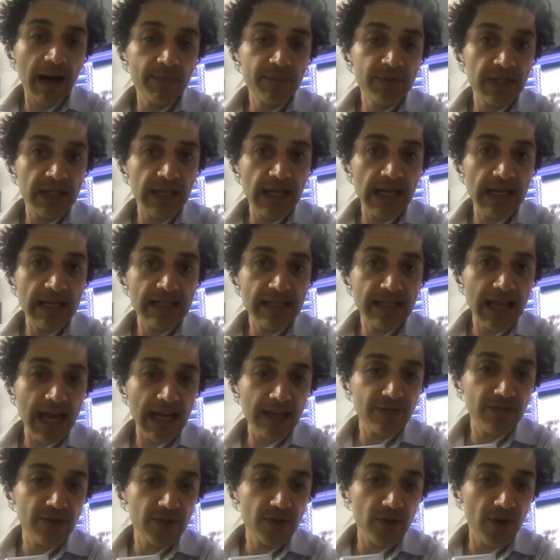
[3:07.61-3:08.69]
Denise, thanks
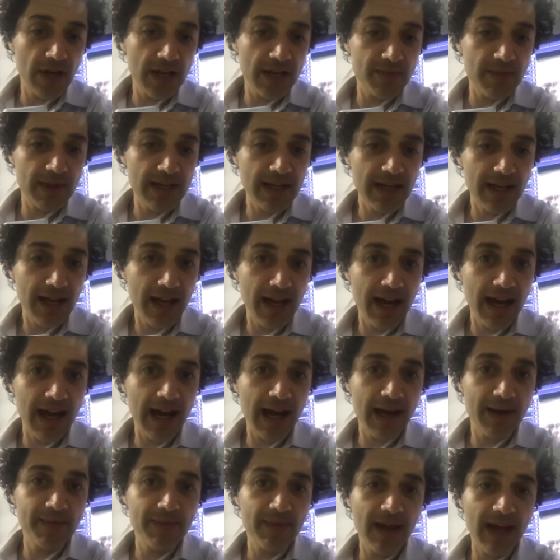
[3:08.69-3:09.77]
for joining me,
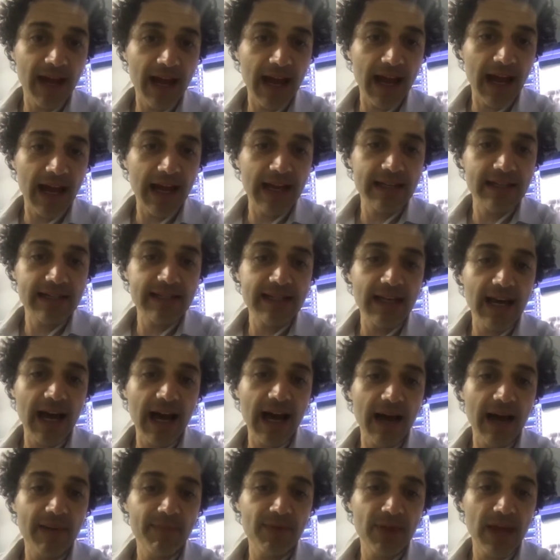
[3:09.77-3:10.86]
and
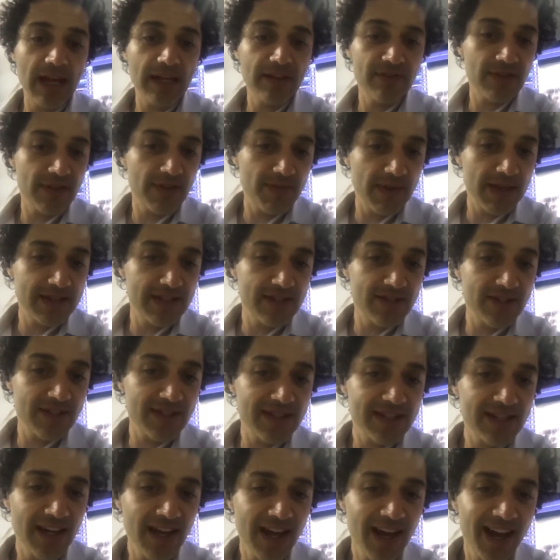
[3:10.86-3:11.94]
thanks for the
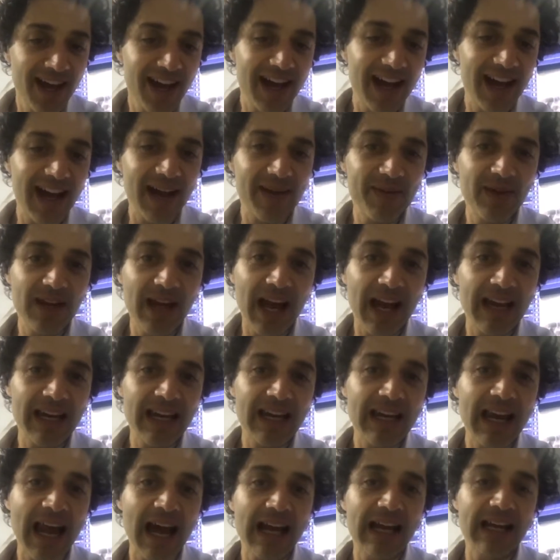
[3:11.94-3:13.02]
messages.
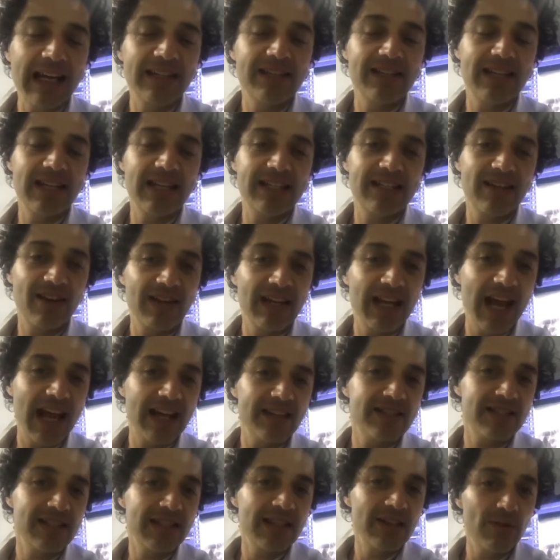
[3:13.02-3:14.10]
Luckily Denise only
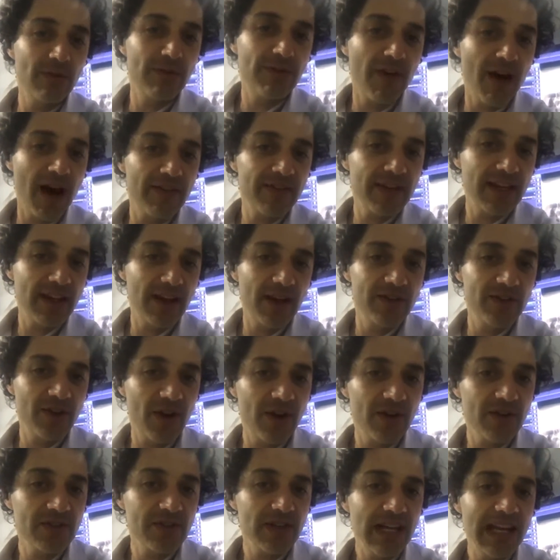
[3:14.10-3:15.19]
has little 5 kilo
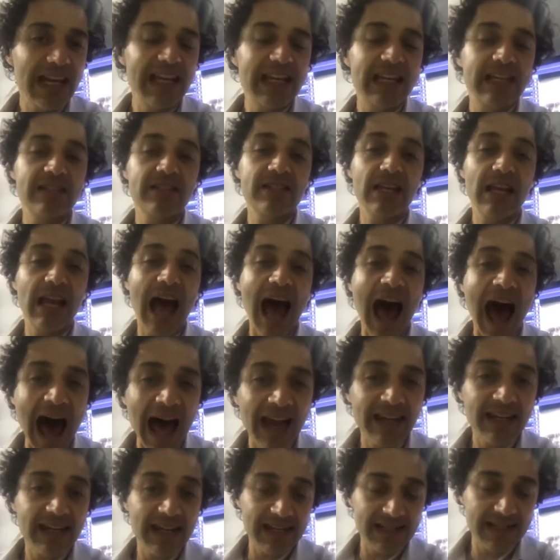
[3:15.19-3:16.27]
dogs. It is
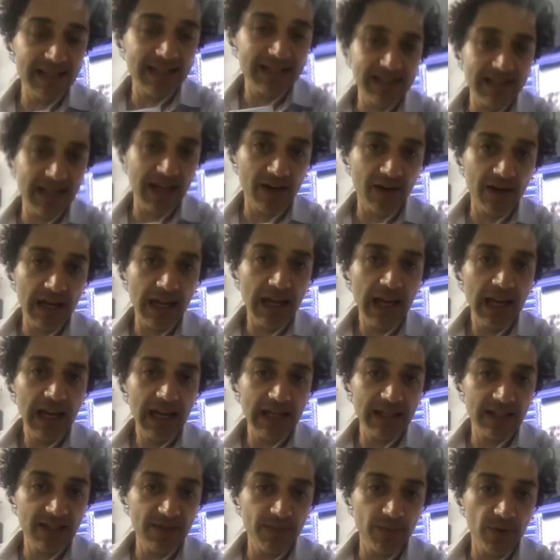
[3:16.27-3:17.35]
unnecessary
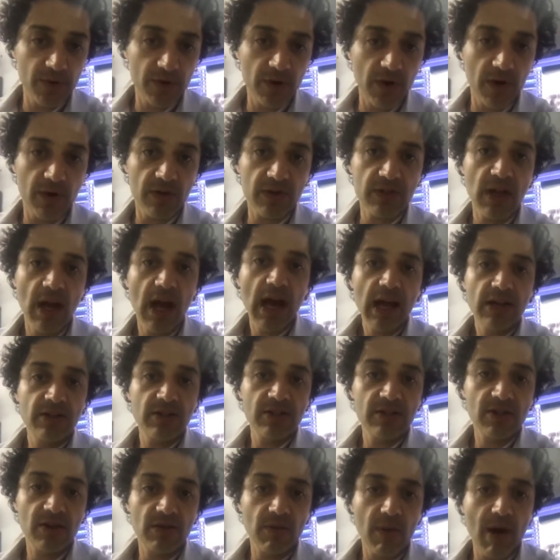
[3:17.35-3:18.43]
in small dogs.
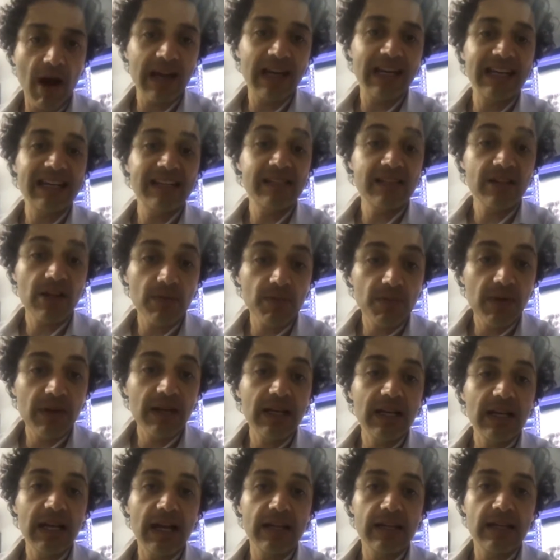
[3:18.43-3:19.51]
Just to remind, it is
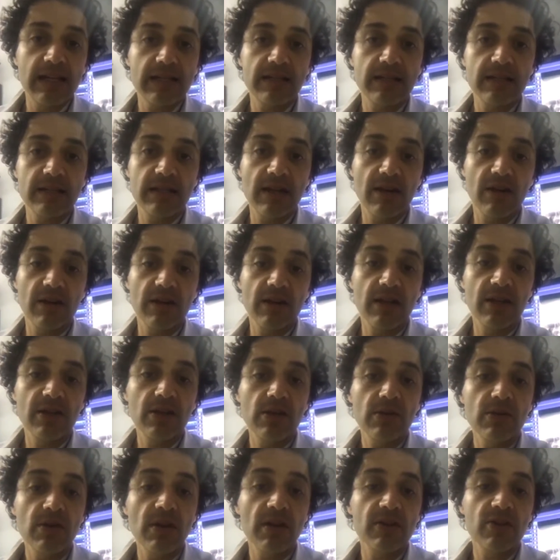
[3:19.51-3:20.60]
completely unnecessary
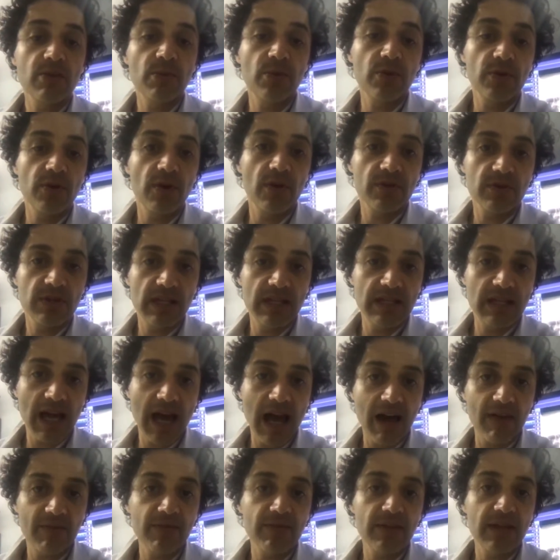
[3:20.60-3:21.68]
that small dogs need to
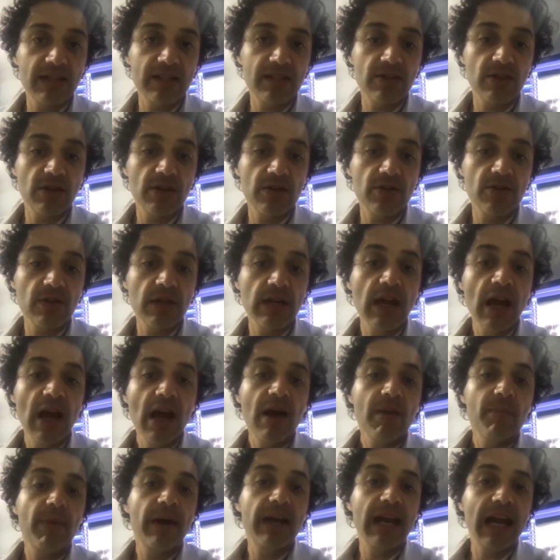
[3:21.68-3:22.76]
have this surgery,
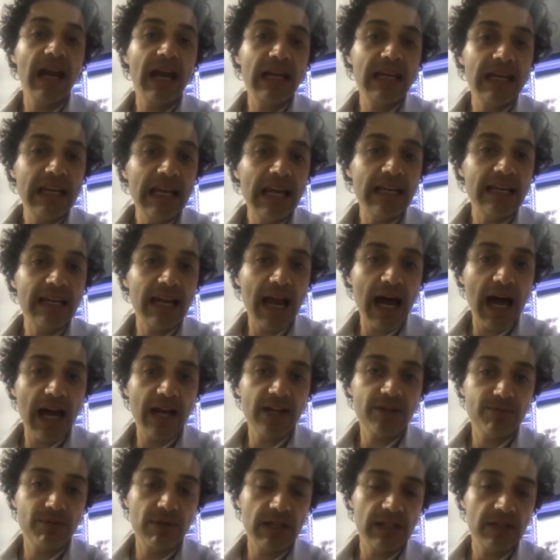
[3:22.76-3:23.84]
but any
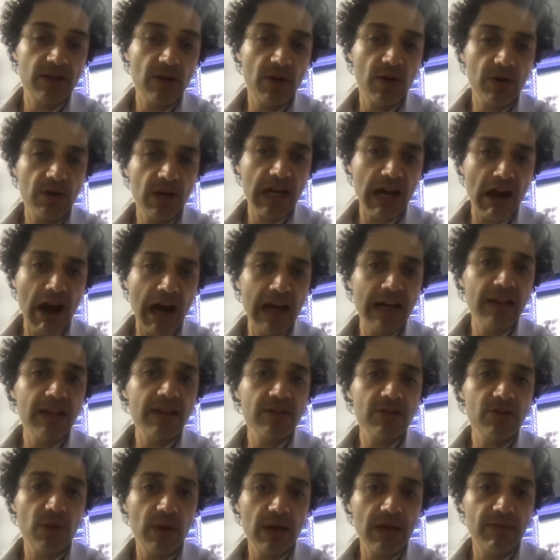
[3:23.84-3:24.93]
large breed dog greater than
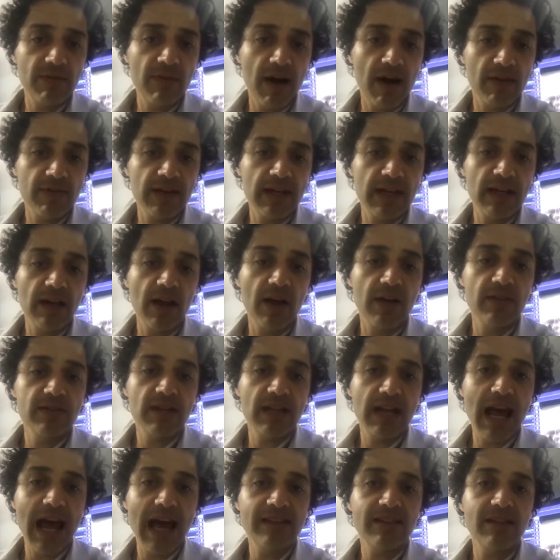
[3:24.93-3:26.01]
25 kilos
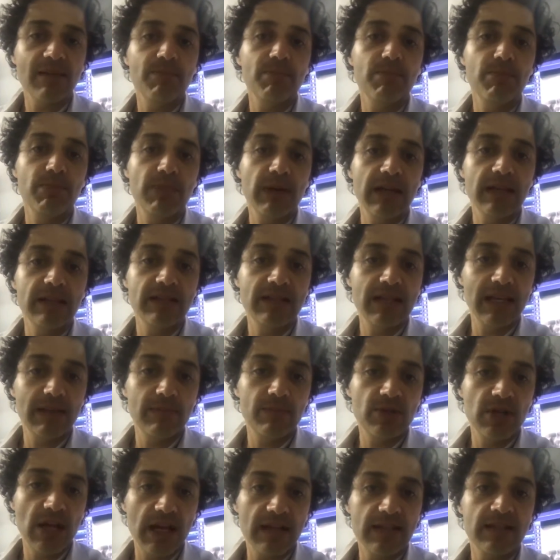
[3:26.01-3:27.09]
that has a big deep
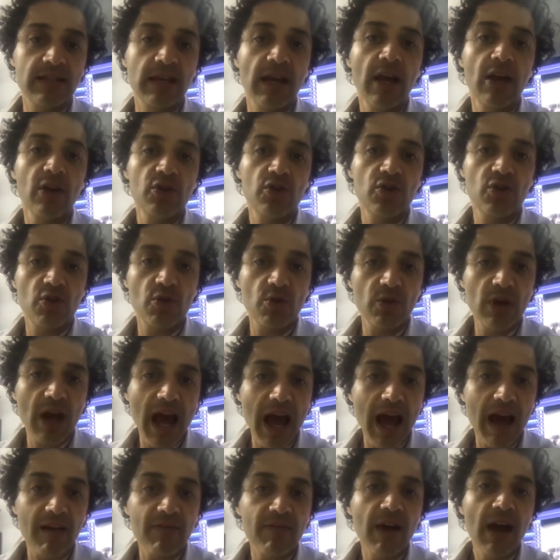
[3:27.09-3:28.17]
chest should
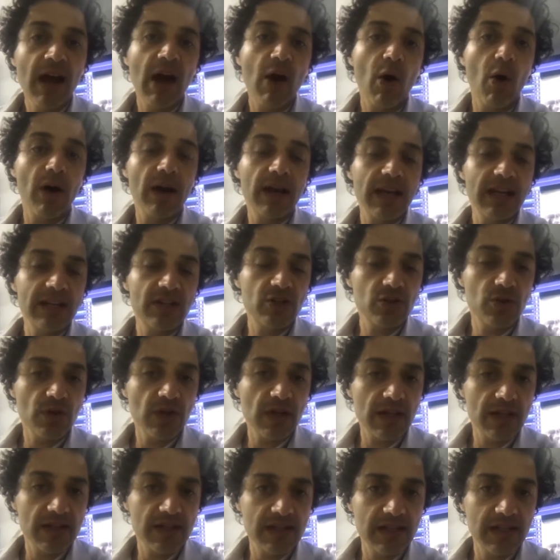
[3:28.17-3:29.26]
have, or at least should
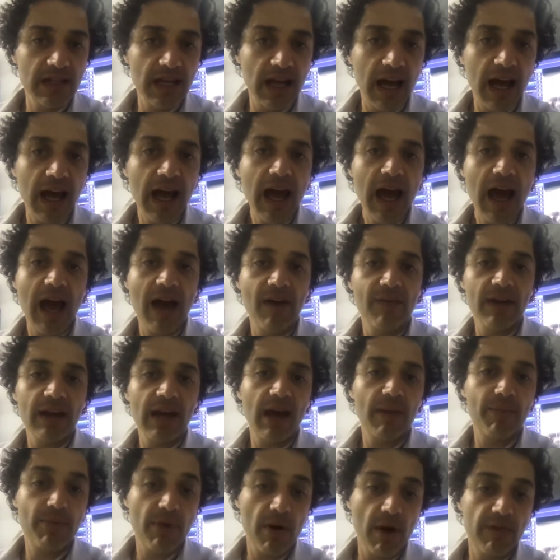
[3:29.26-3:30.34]
consider having,
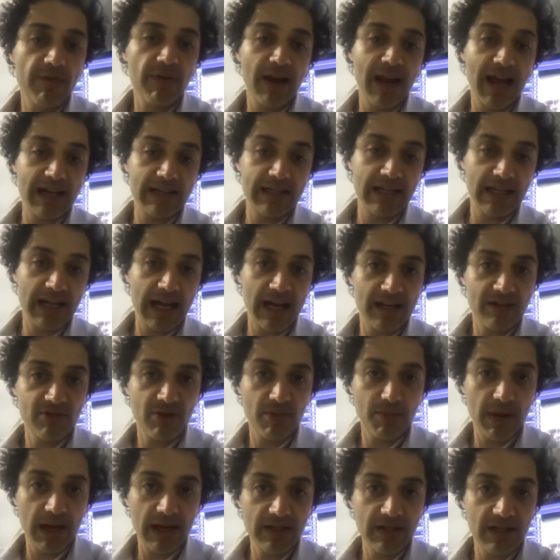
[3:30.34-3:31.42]
a prophylactic
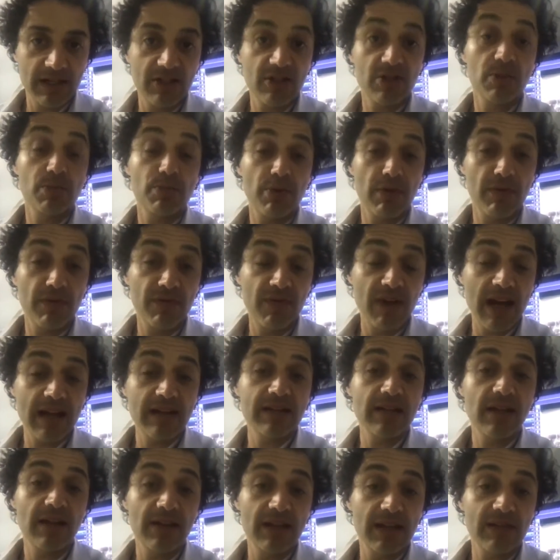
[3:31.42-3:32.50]
gastropexy to
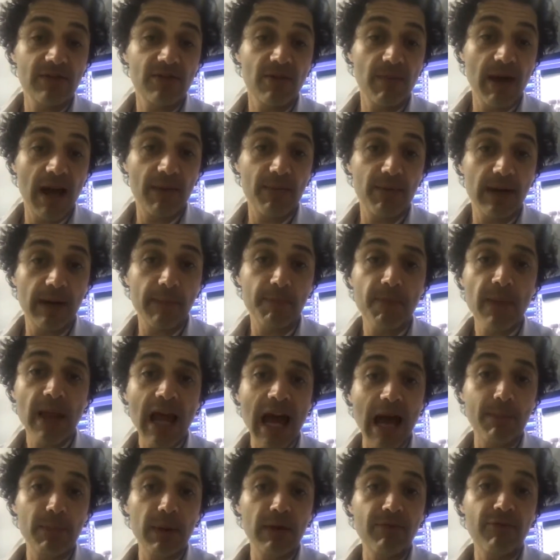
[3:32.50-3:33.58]
prevent this from happening.
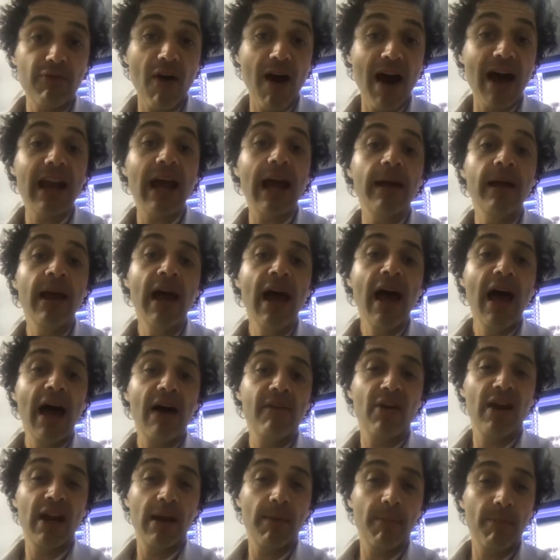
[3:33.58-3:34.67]
Happy Friday, have
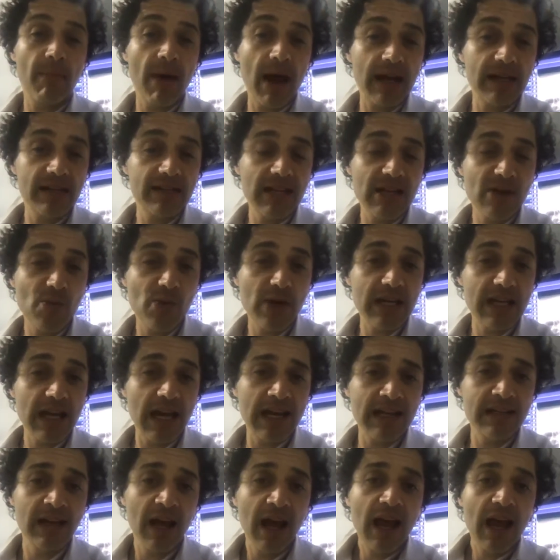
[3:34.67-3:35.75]
an amazing
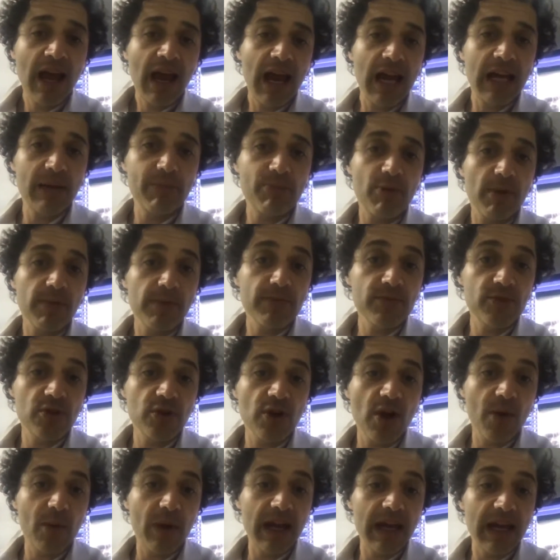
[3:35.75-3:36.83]
weekend. Any problems, you
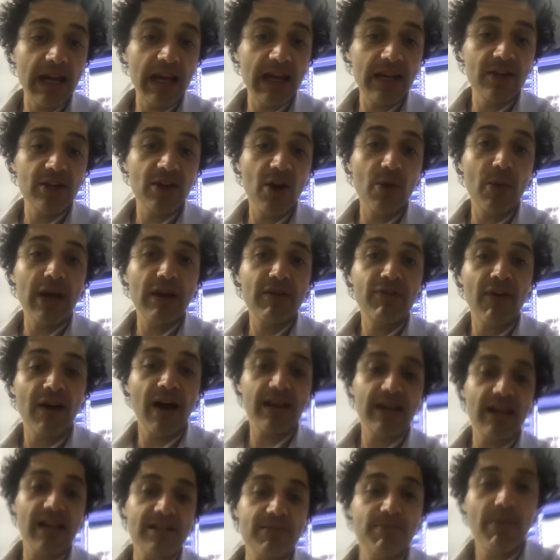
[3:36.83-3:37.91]
know we're here, you know where to
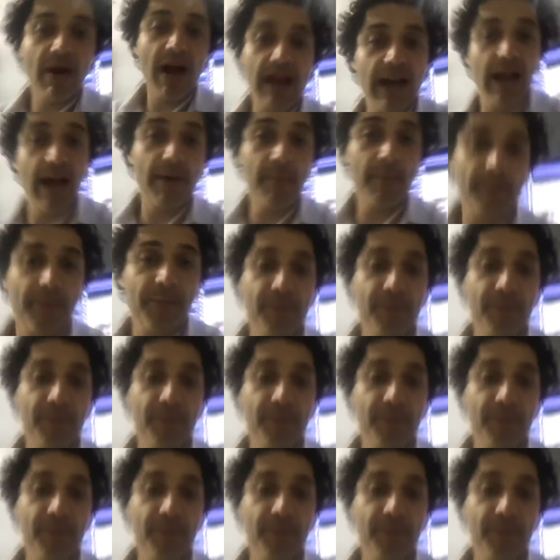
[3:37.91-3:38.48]
find us. Bye now.